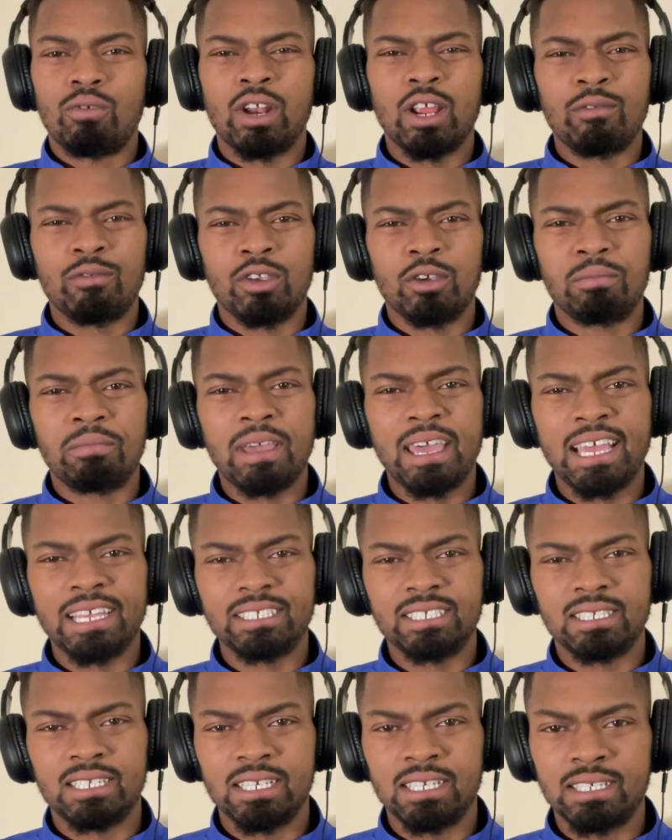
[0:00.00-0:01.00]
whatever your
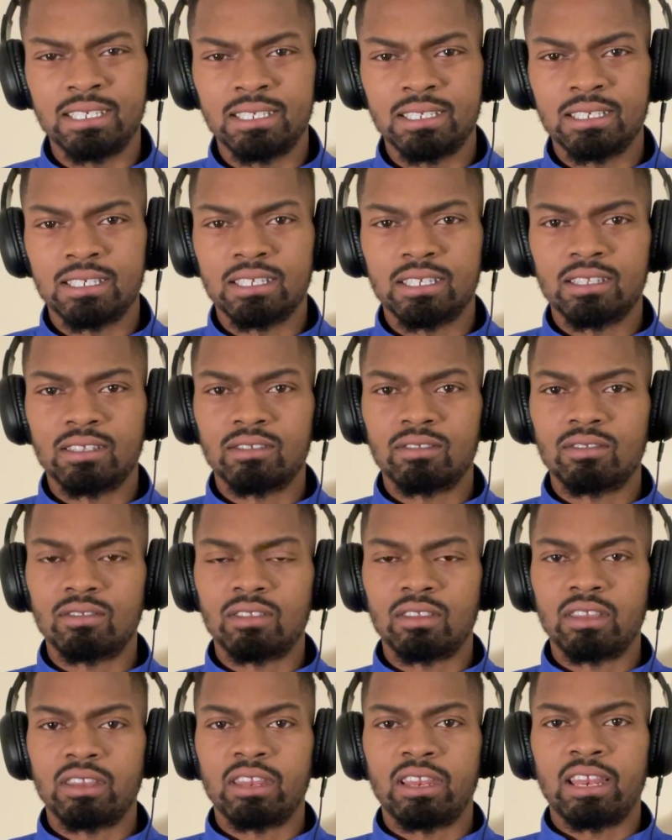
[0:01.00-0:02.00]
passion is,
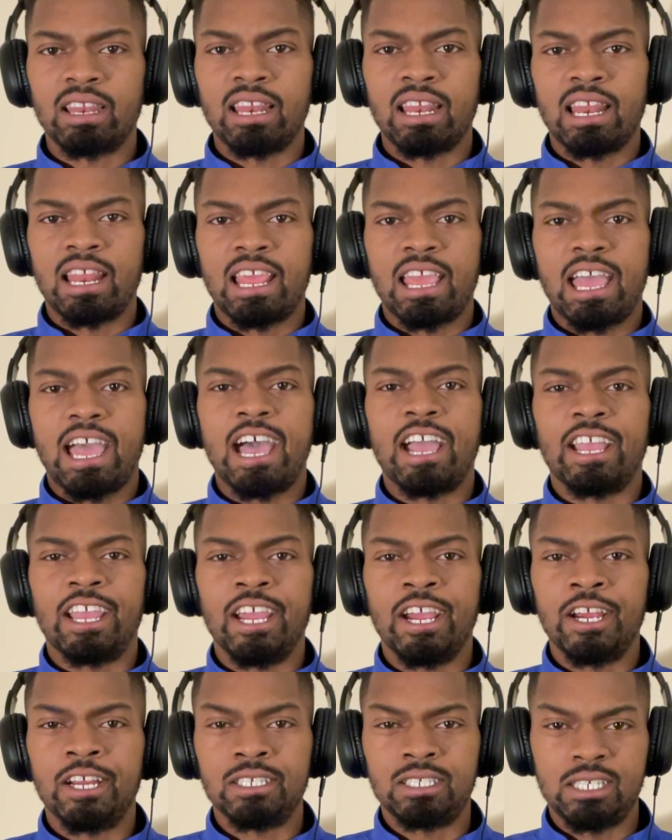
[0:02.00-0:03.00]
I
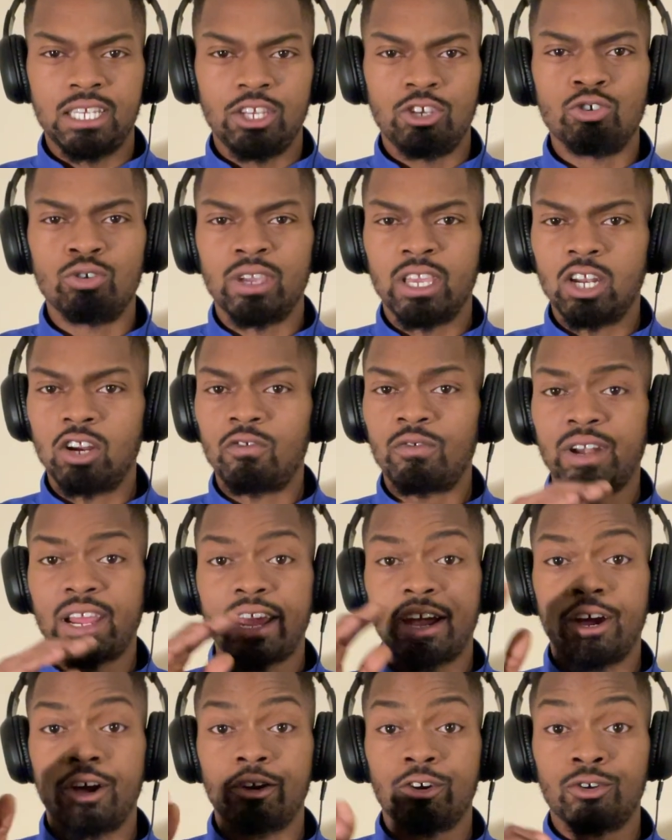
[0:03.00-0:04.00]
guarantee you'll get over that
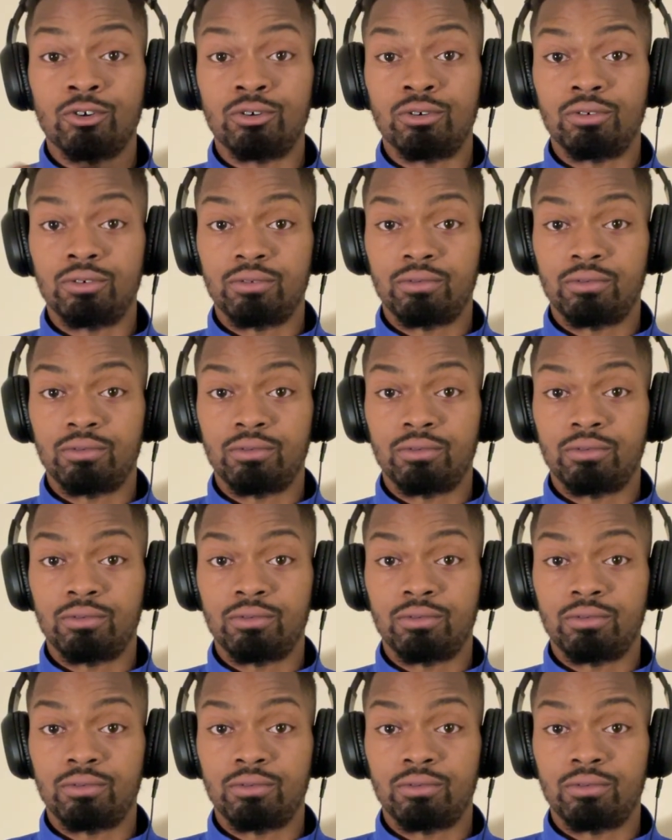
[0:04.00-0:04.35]
hurdle.